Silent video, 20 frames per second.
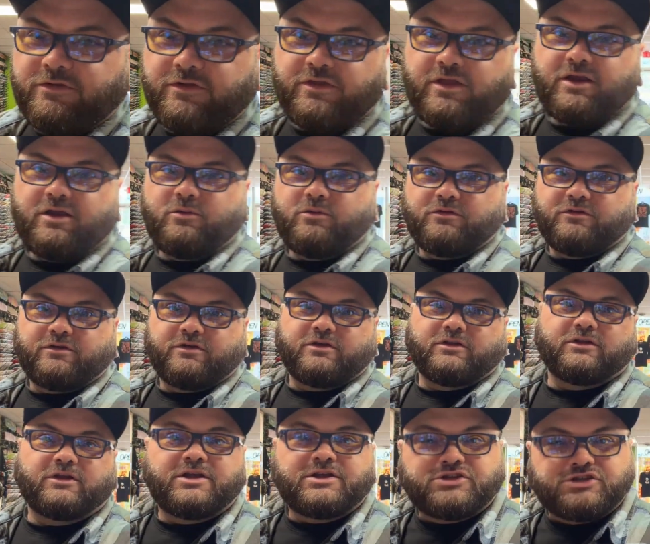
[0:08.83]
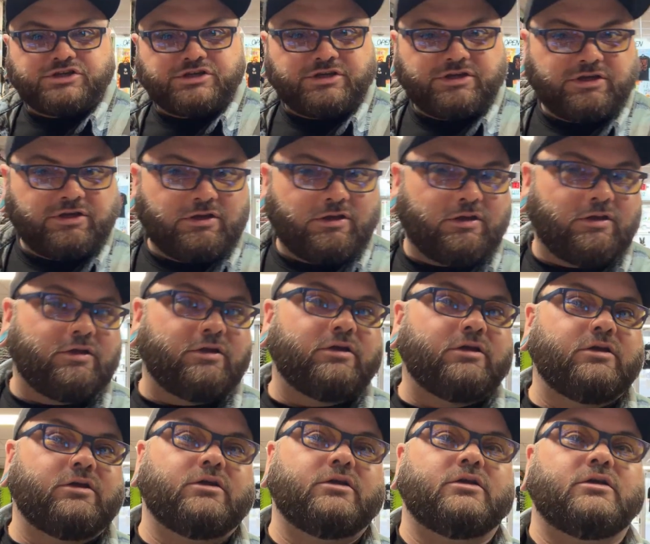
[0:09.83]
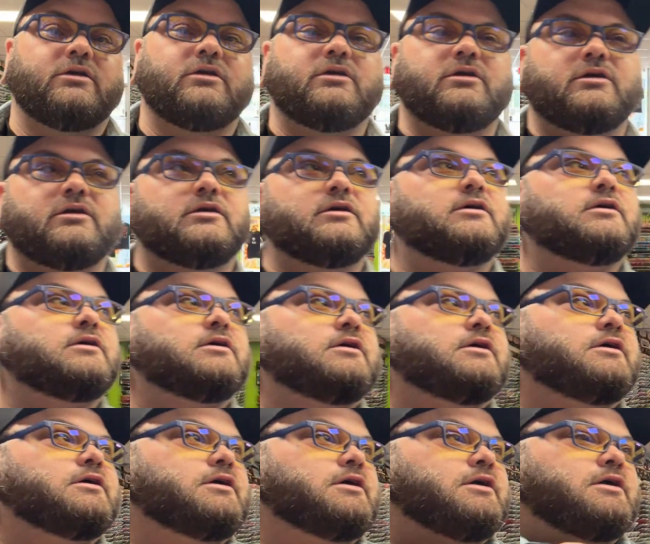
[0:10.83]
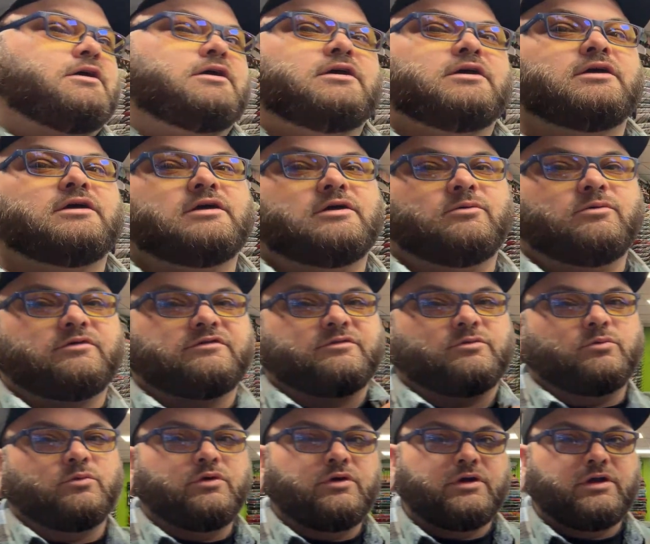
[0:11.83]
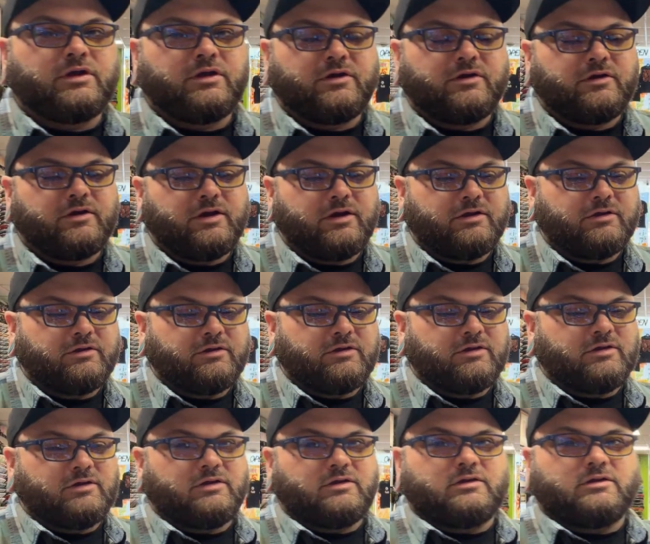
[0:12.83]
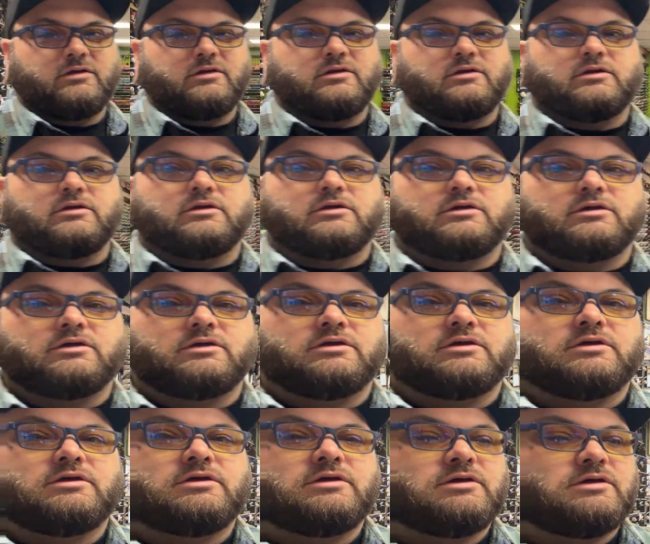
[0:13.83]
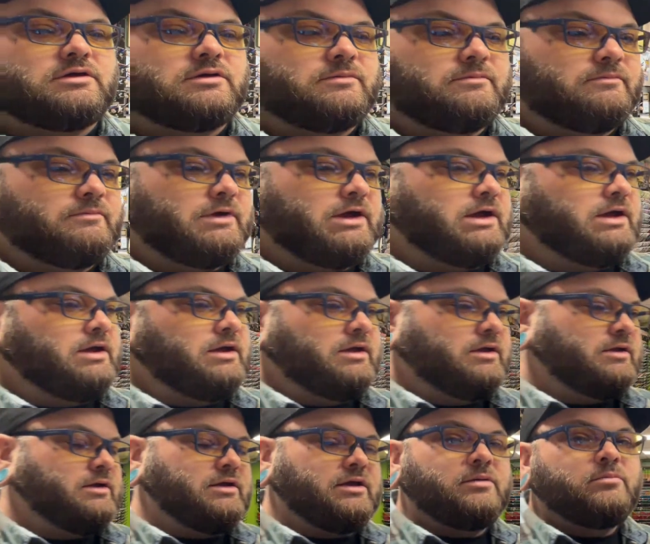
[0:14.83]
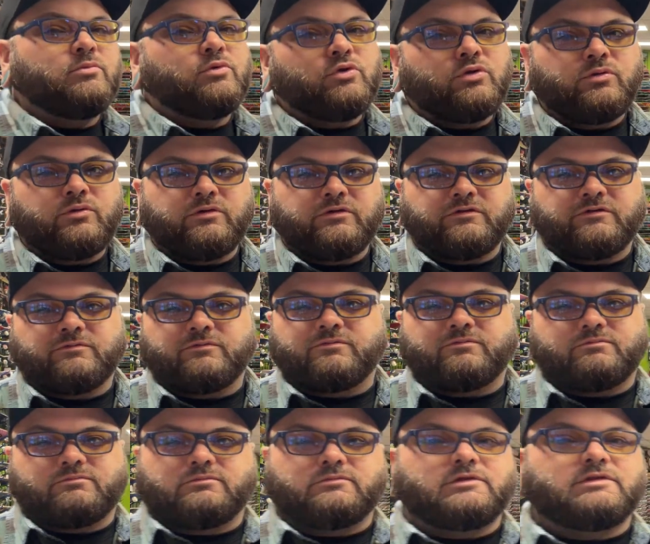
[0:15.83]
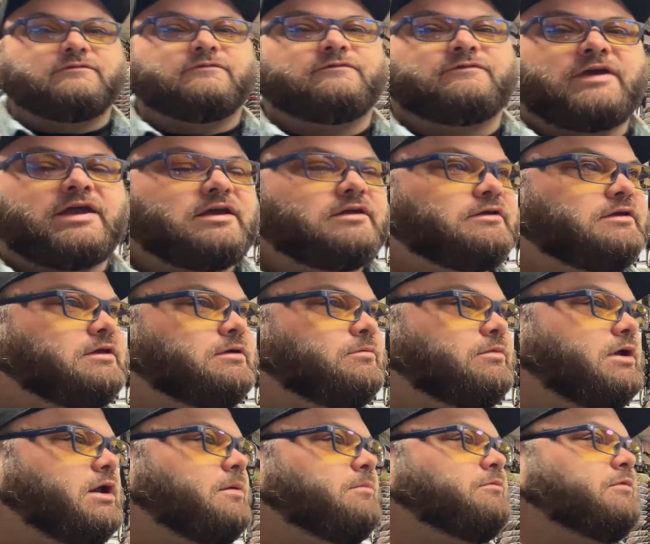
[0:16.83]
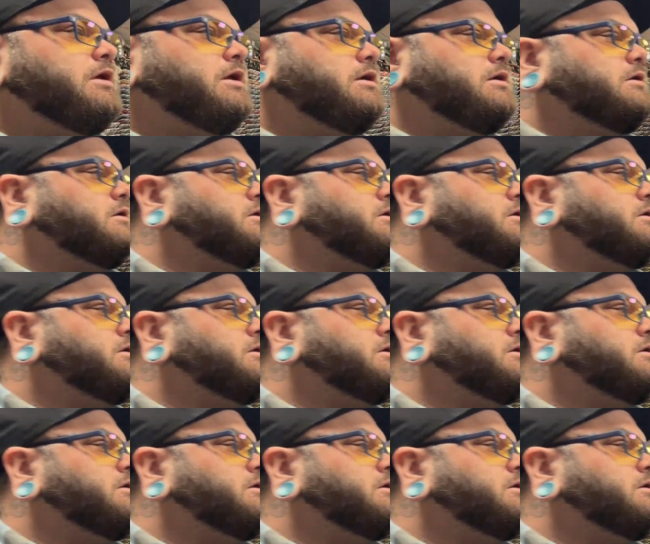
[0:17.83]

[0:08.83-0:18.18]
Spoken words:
and then it was glitchy and it wasn't working correctly. My gimbal was failing, but I'm like,